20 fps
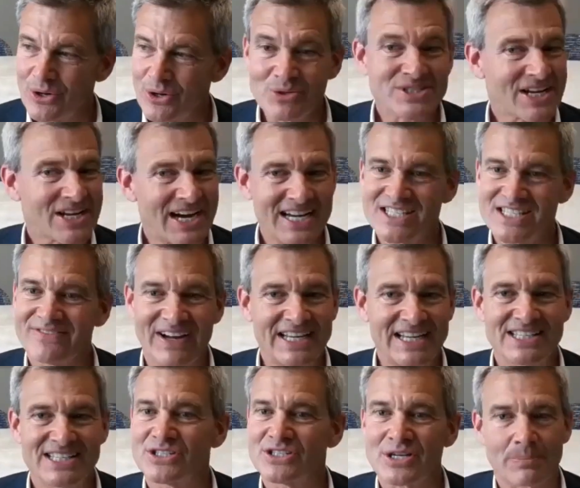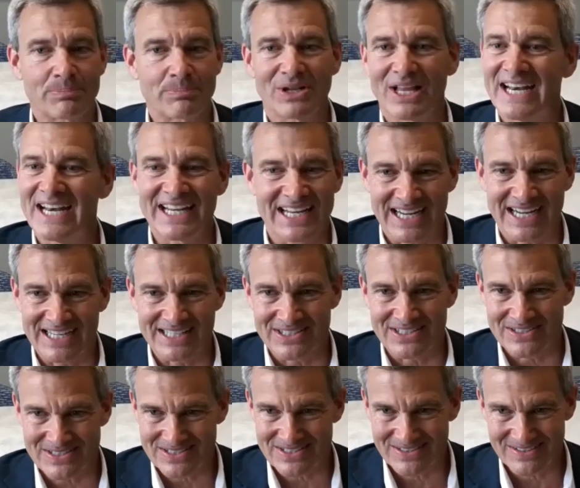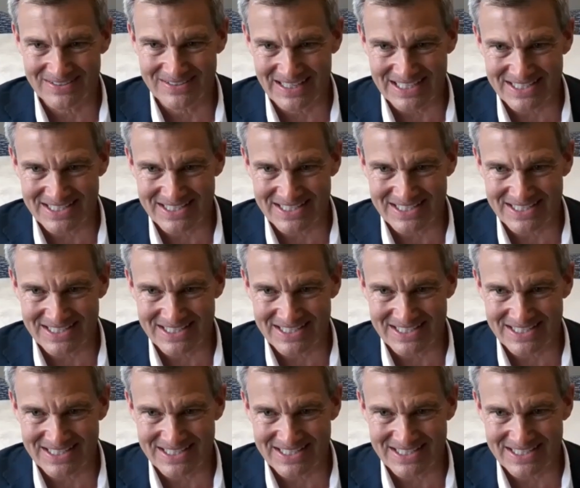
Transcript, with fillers: Those kinds of ideas are planning ideas.